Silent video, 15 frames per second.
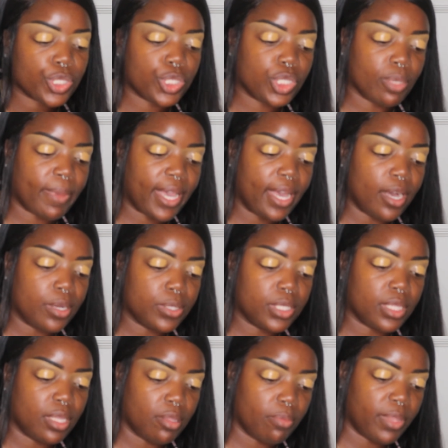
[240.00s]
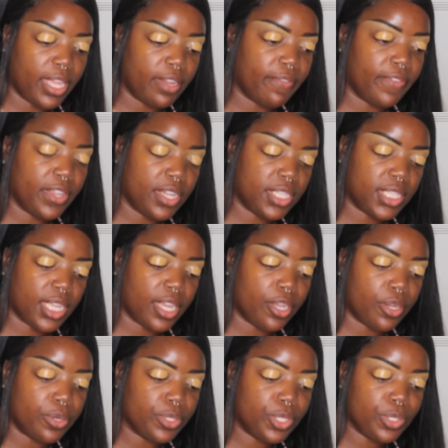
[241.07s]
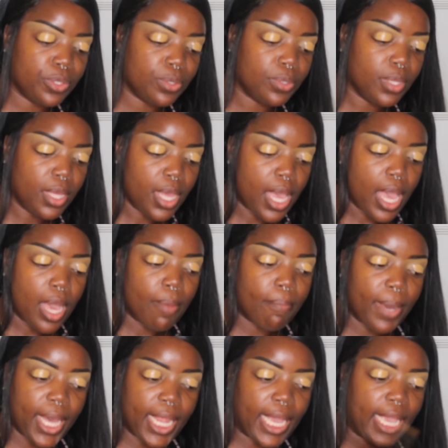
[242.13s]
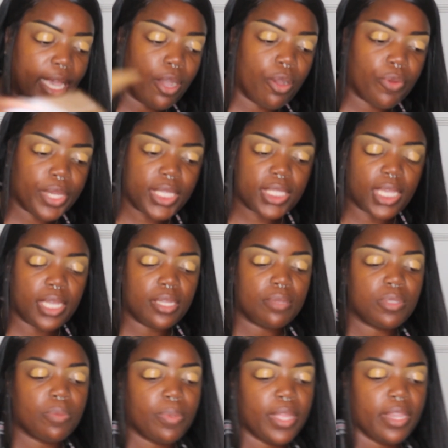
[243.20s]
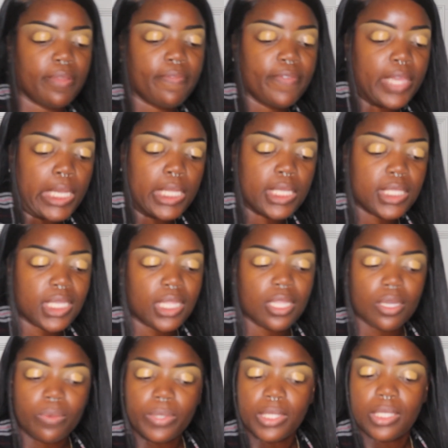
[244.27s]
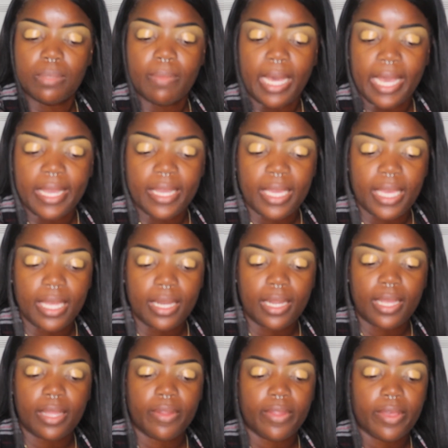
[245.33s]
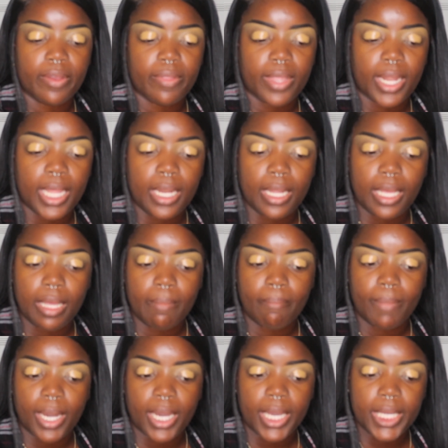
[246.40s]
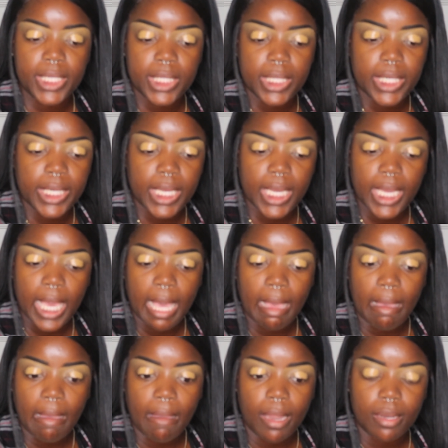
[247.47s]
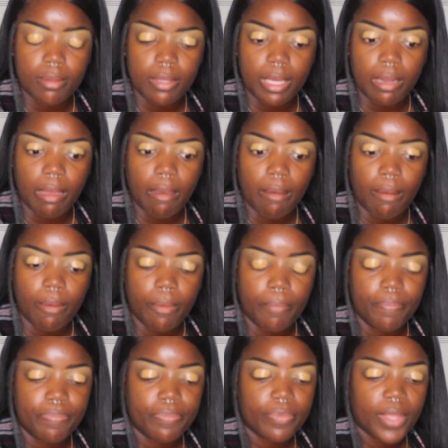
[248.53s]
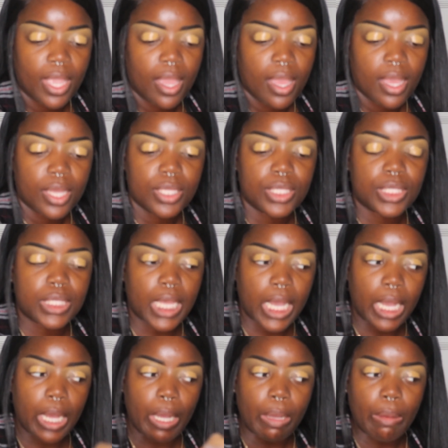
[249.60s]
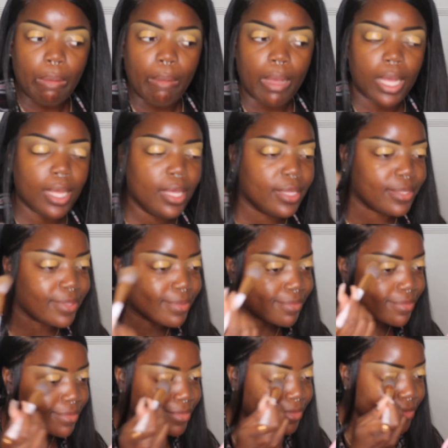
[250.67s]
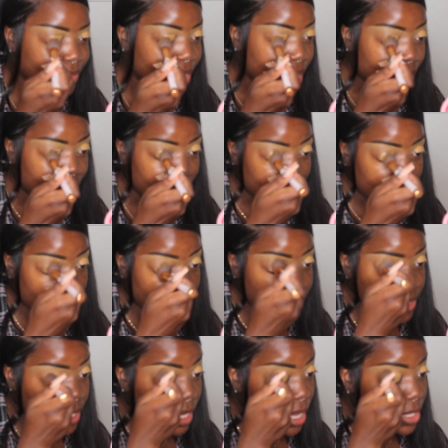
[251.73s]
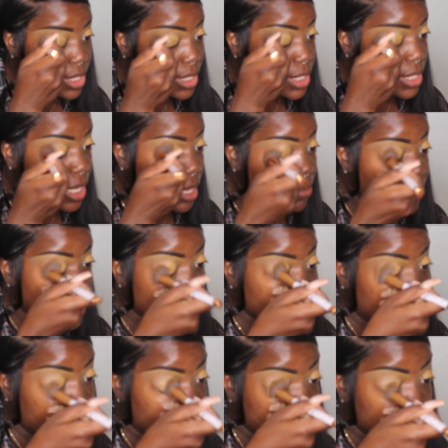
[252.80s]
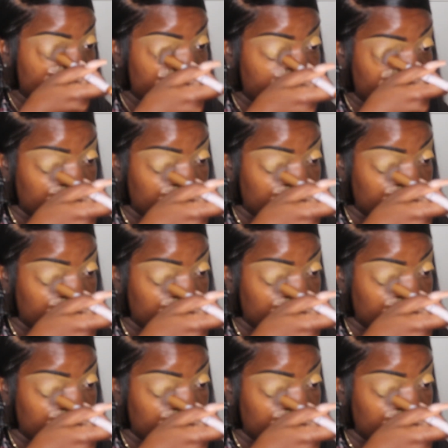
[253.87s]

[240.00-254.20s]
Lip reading: to my house than the Planet Fitness that I go to. But I had already signed up to Planet Fitness, and there was some eye candy in there that I didn't mind looking at, you know? So I was like, I'll just keep this membership for